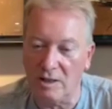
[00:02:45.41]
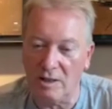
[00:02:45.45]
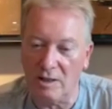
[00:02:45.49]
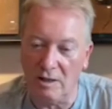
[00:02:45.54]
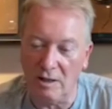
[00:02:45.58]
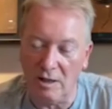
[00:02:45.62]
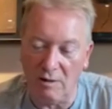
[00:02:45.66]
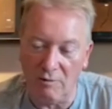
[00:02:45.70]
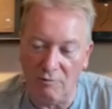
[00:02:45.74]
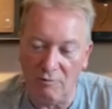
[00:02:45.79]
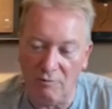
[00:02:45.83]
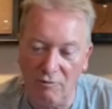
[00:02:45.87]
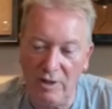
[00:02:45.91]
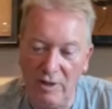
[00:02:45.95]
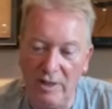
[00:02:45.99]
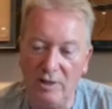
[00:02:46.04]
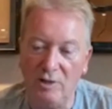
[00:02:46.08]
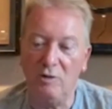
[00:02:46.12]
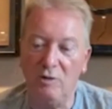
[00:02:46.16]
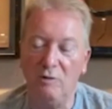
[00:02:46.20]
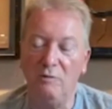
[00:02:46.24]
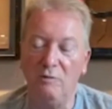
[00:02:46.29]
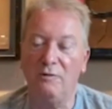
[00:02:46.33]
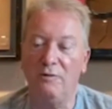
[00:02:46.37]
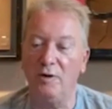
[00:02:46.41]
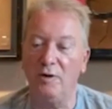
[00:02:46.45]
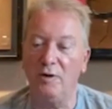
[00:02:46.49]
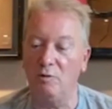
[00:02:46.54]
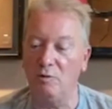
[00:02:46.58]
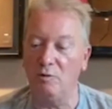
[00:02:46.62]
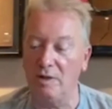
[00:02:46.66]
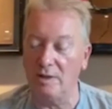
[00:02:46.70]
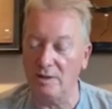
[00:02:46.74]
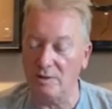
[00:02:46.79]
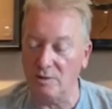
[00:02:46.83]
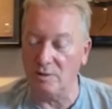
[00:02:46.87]
I, I really do feel
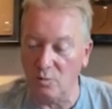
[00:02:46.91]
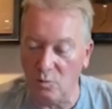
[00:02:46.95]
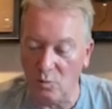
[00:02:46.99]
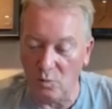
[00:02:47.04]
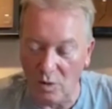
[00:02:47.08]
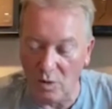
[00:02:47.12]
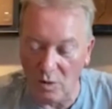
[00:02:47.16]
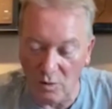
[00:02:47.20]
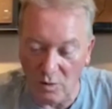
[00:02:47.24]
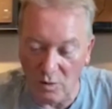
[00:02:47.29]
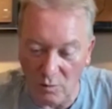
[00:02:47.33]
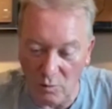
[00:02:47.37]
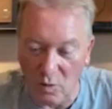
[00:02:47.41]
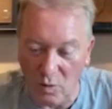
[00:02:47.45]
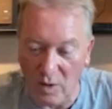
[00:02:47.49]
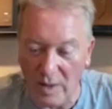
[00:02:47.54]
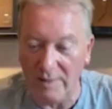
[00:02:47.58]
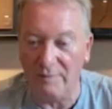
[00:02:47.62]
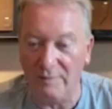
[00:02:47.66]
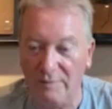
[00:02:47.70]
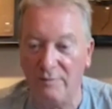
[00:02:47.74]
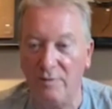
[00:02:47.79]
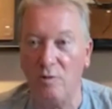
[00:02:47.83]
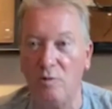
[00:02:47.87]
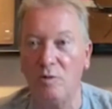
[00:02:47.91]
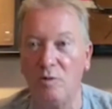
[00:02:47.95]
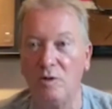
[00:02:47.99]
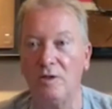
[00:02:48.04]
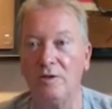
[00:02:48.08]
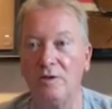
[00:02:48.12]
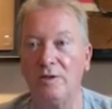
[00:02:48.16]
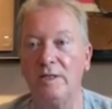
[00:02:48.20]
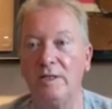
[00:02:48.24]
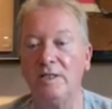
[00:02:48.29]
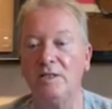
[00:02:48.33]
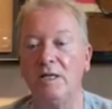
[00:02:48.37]
there's a, a, way forward on
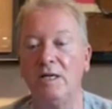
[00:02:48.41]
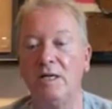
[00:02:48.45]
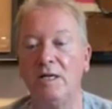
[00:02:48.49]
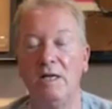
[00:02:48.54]
this.